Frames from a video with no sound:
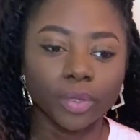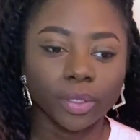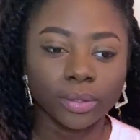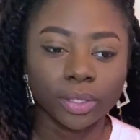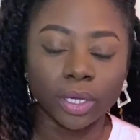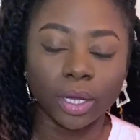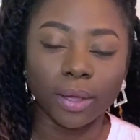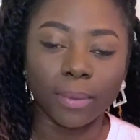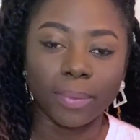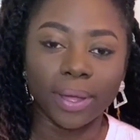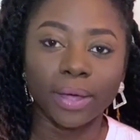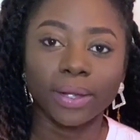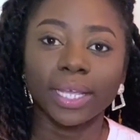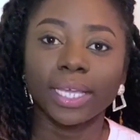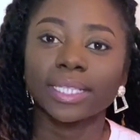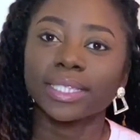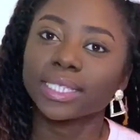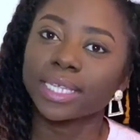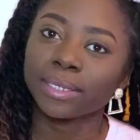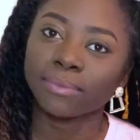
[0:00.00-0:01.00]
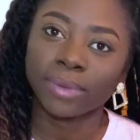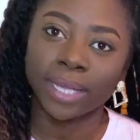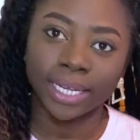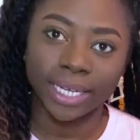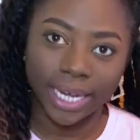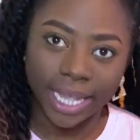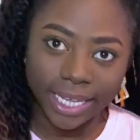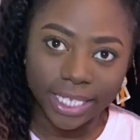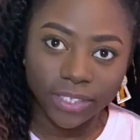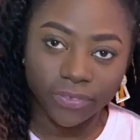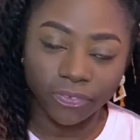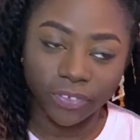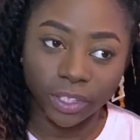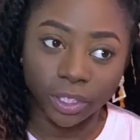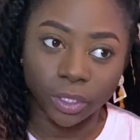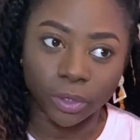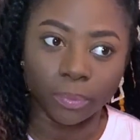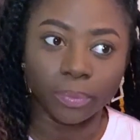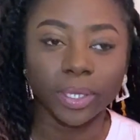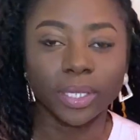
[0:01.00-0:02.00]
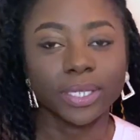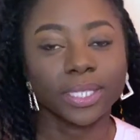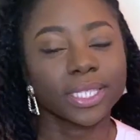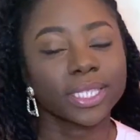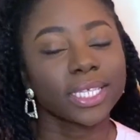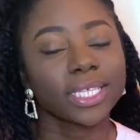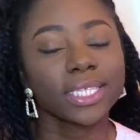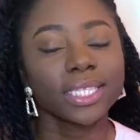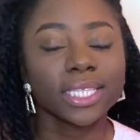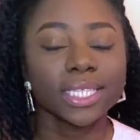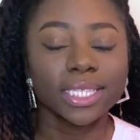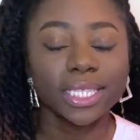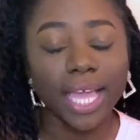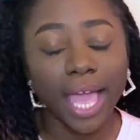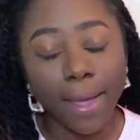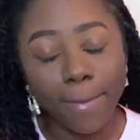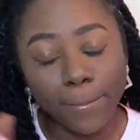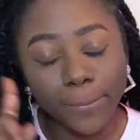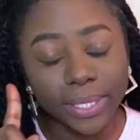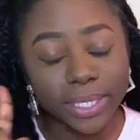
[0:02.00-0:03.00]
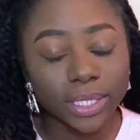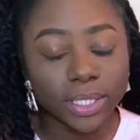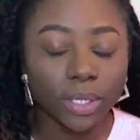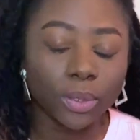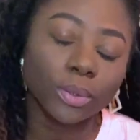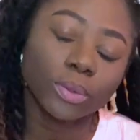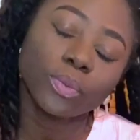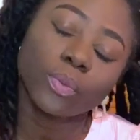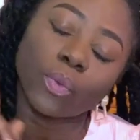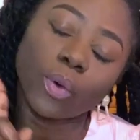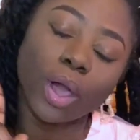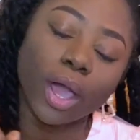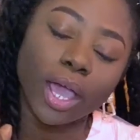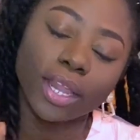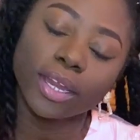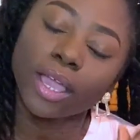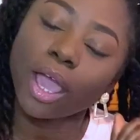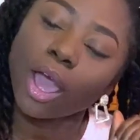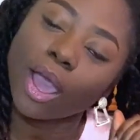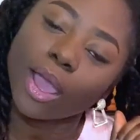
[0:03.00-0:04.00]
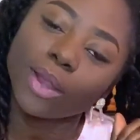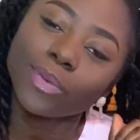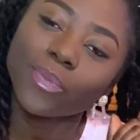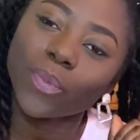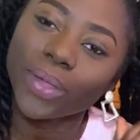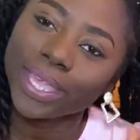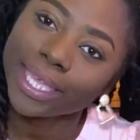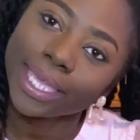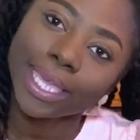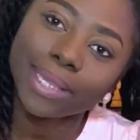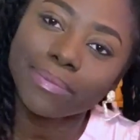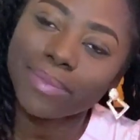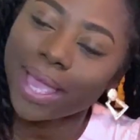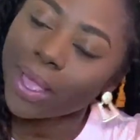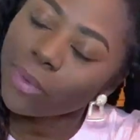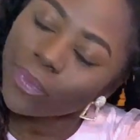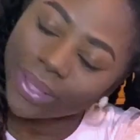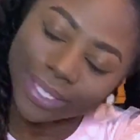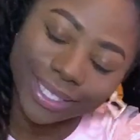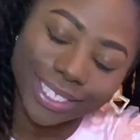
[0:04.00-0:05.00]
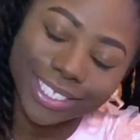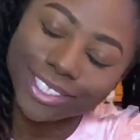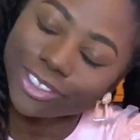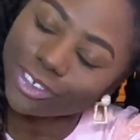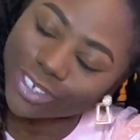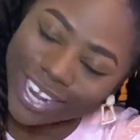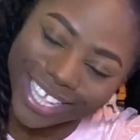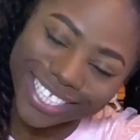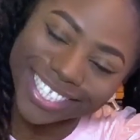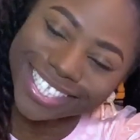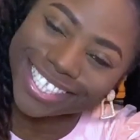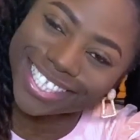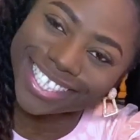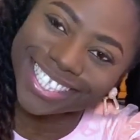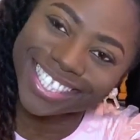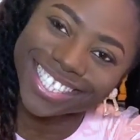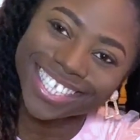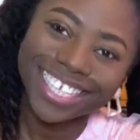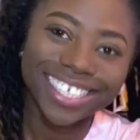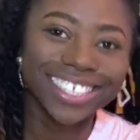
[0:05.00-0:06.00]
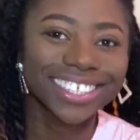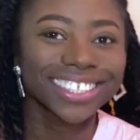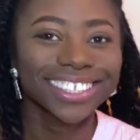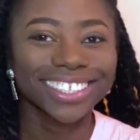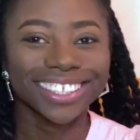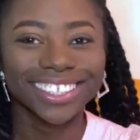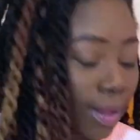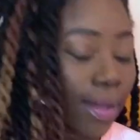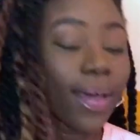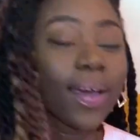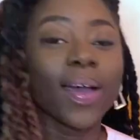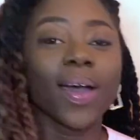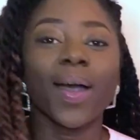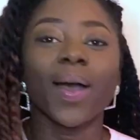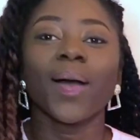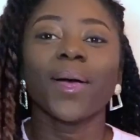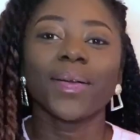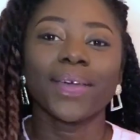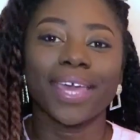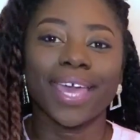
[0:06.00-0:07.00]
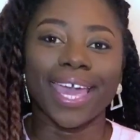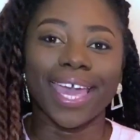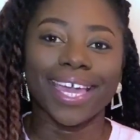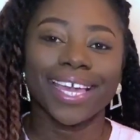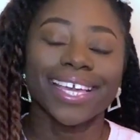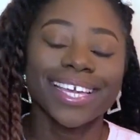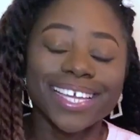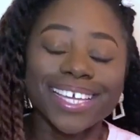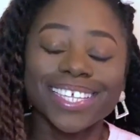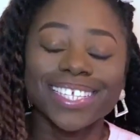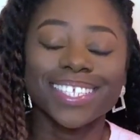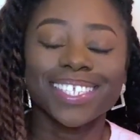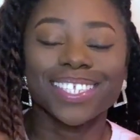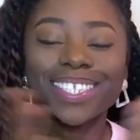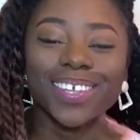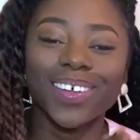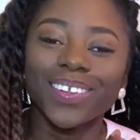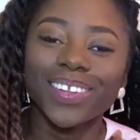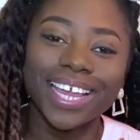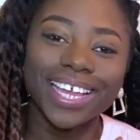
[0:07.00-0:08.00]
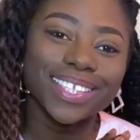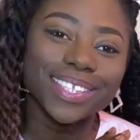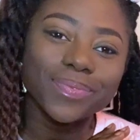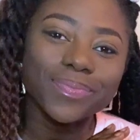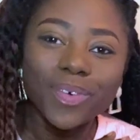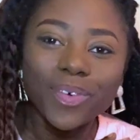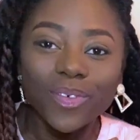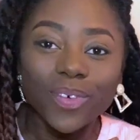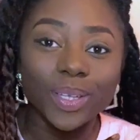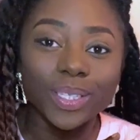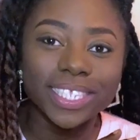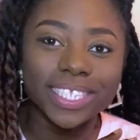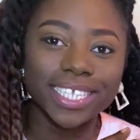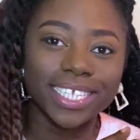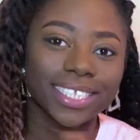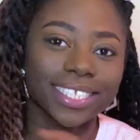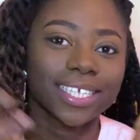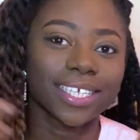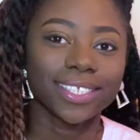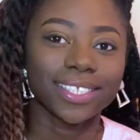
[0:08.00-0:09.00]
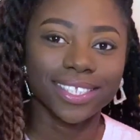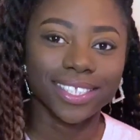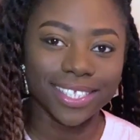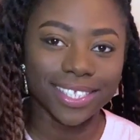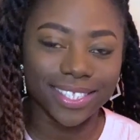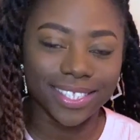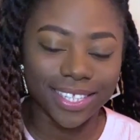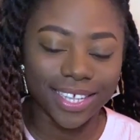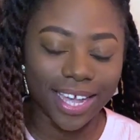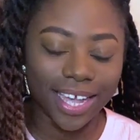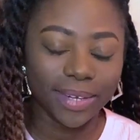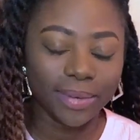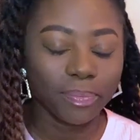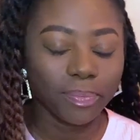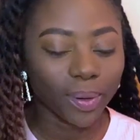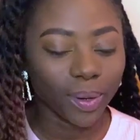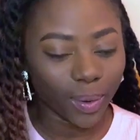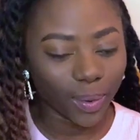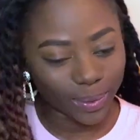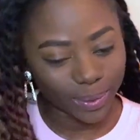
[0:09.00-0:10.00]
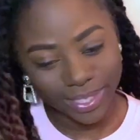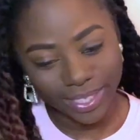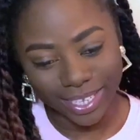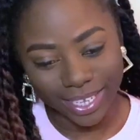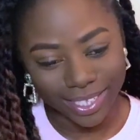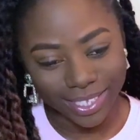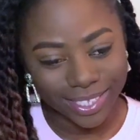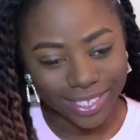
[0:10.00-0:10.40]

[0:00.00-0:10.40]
talk about it in my next video, because this is episode 1 on making my wedding dress. Okay, so let's move on to the design process.